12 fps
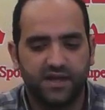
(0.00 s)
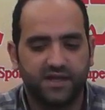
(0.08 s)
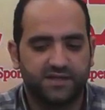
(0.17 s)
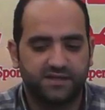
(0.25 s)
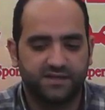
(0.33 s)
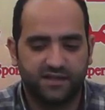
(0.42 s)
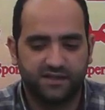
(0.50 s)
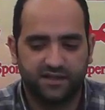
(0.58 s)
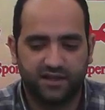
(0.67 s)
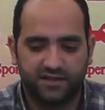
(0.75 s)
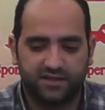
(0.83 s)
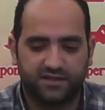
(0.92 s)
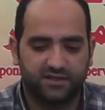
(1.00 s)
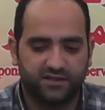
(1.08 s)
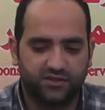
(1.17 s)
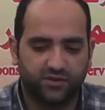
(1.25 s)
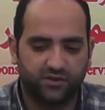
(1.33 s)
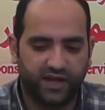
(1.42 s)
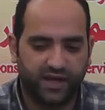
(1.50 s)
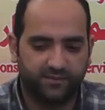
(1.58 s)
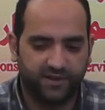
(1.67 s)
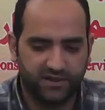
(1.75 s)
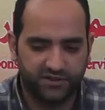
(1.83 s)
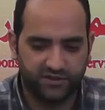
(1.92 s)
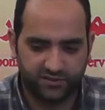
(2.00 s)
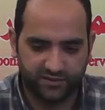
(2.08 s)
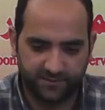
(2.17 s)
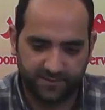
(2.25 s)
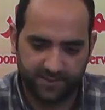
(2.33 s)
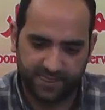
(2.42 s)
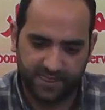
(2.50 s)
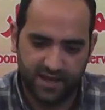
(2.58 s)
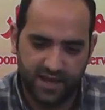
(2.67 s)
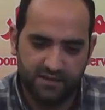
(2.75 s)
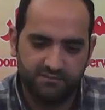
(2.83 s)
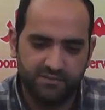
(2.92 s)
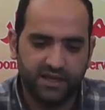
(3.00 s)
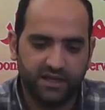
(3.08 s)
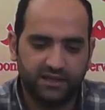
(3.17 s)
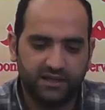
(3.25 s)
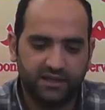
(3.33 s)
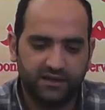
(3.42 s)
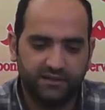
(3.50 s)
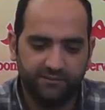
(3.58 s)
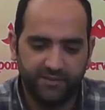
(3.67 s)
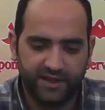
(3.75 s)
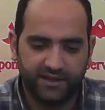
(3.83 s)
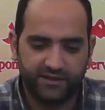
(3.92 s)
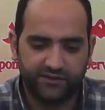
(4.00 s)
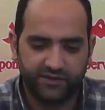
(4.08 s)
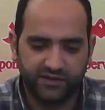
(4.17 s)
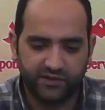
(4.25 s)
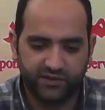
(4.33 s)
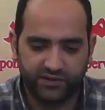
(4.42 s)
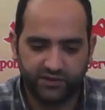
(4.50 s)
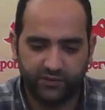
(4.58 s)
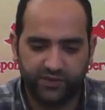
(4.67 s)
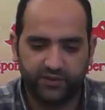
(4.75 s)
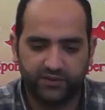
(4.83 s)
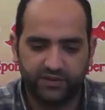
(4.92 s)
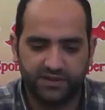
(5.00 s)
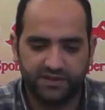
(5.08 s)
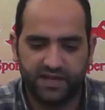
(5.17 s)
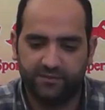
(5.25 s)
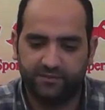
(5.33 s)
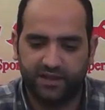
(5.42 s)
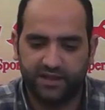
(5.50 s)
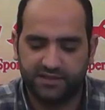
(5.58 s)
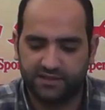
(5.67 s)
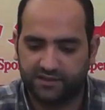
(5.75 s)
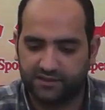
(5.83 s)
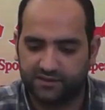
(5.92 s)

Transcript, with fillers: sending us joy and pleasure. May Allah make it return with goodness and blessing.